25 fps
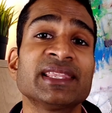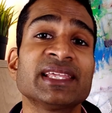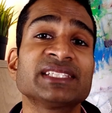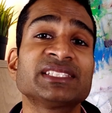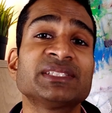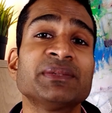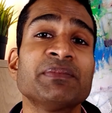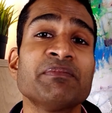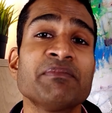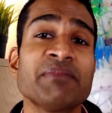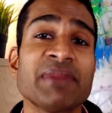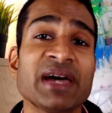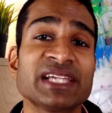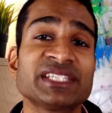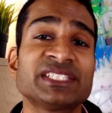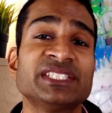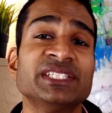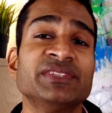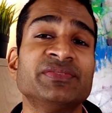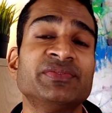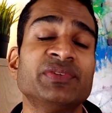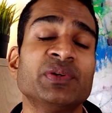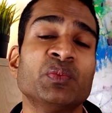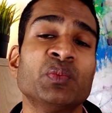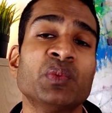that's a
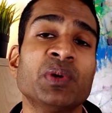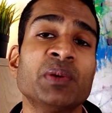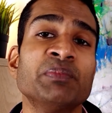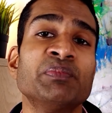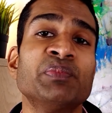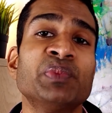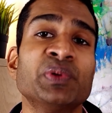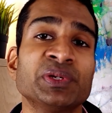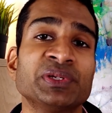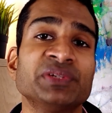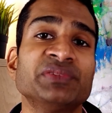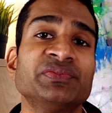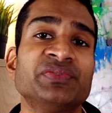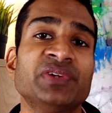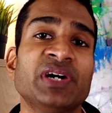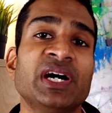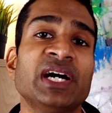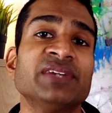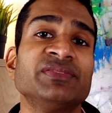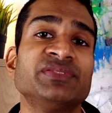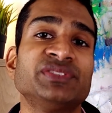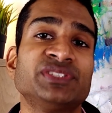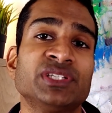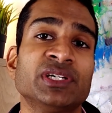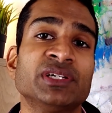massive 1.5
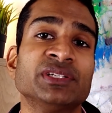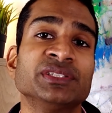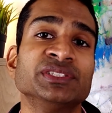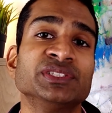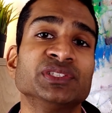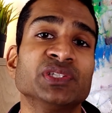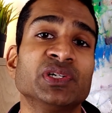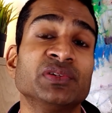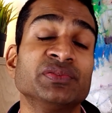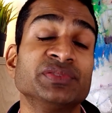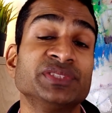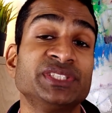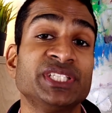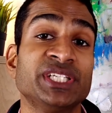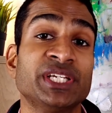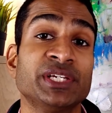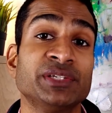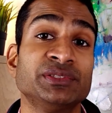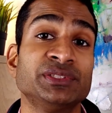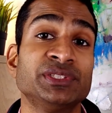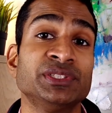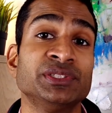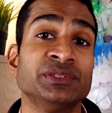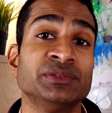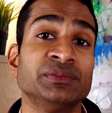tonnes of
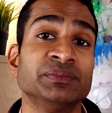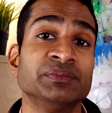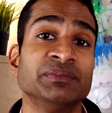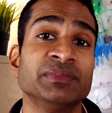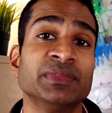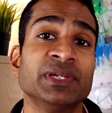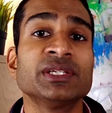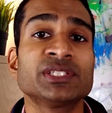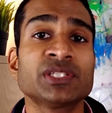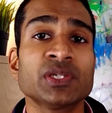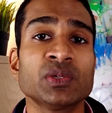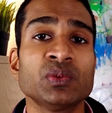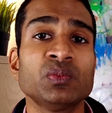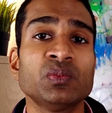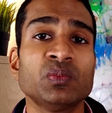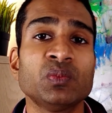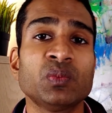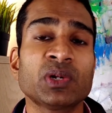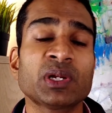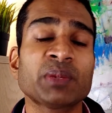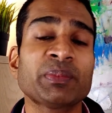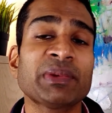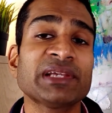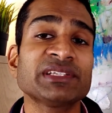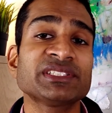CO2. So
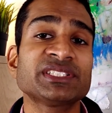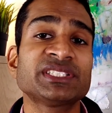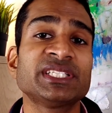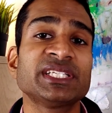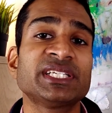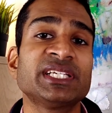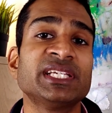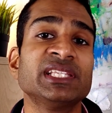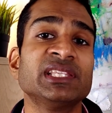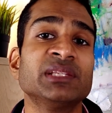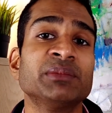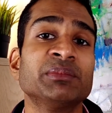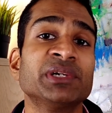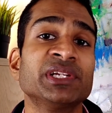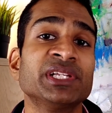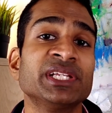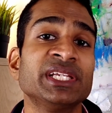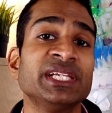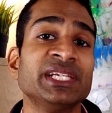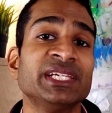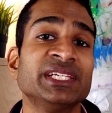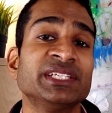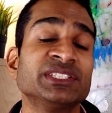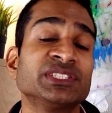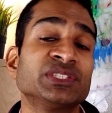what about sticking the
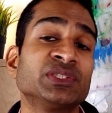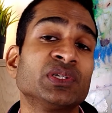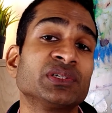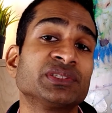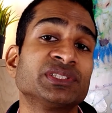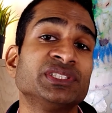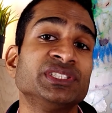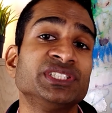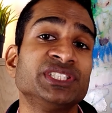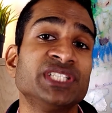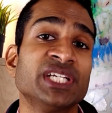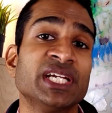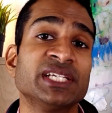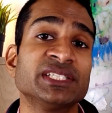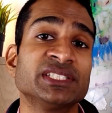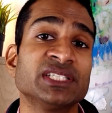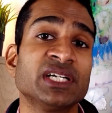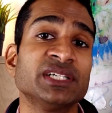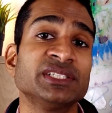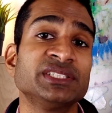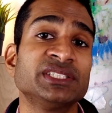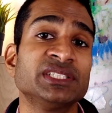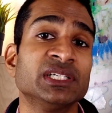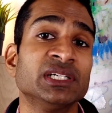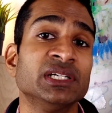money in a stocks and shares
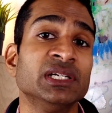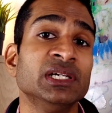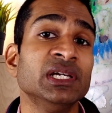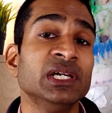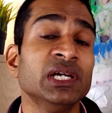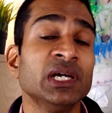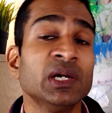ISA?